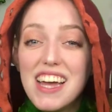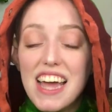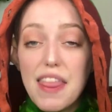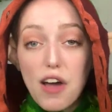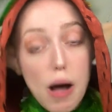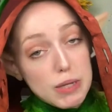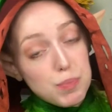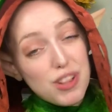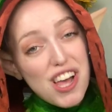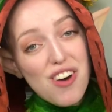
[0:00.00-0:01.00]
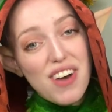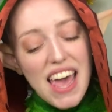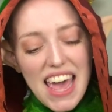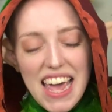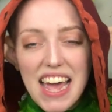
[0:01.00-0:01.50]
in the comments below,
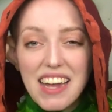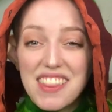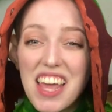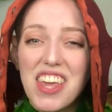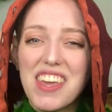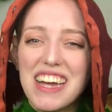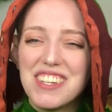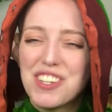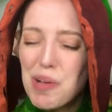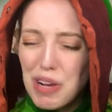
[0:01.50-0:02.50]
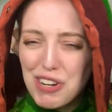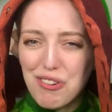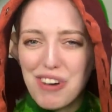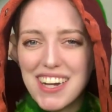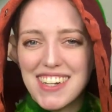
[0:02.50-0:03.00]
and thank you guys so much for
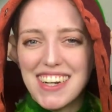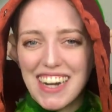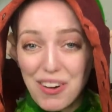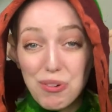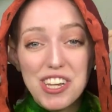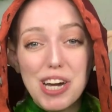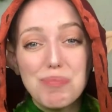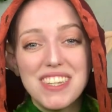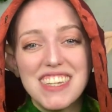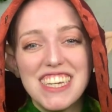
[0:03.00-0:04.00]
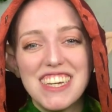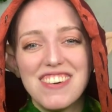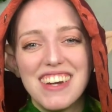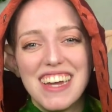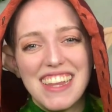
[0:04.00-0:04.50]
watching, and I really hope to see you
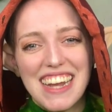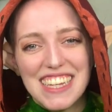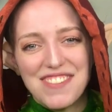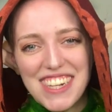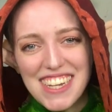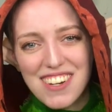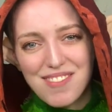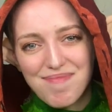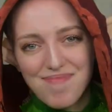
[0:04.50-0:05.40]
in the next video.